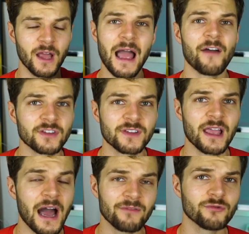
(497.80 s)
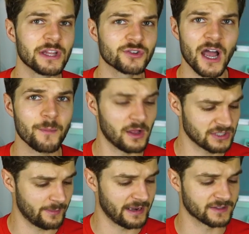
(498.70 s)
I have to say, I haven't really tried much
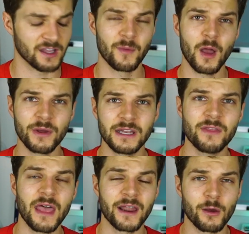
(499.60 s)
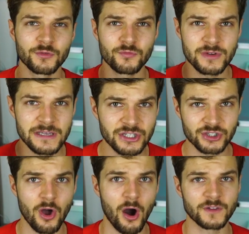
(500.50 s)
M&S stuff. I went in there and I was really
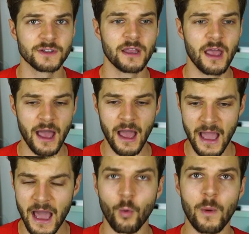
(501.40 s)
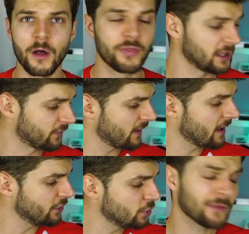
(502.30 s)
shocked at how well things
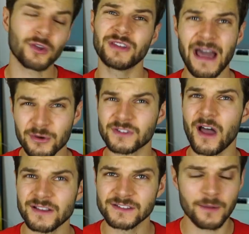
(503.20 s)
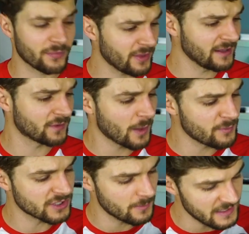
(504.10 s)
fit. You do have to go down a size in some things, so I'm
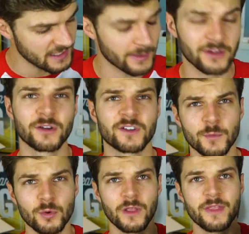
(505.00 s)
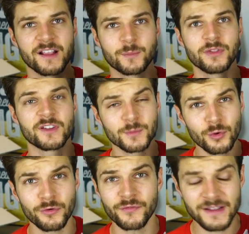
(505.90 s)
usually a medium and I took a small in this, but the
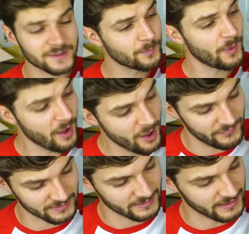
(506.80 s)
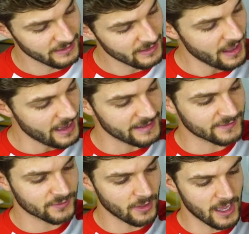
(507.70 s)
small fits perfectly, and
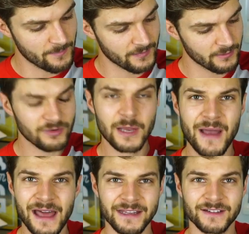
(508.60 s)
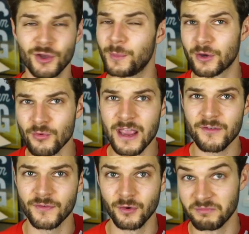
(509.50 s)
it's really padded, so it'll be great
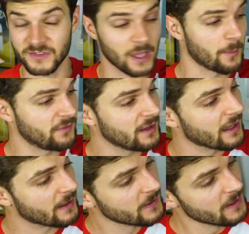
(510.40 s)
for this time of year.